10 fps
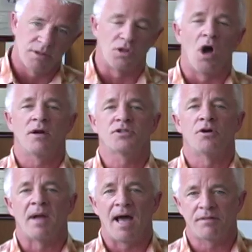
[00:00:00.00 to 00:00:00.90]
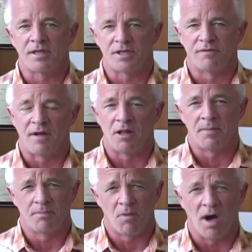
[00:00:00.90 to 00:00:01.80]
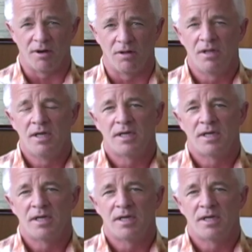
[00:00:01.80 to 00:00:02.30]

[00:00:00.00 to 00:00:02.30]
The long-term athlete development model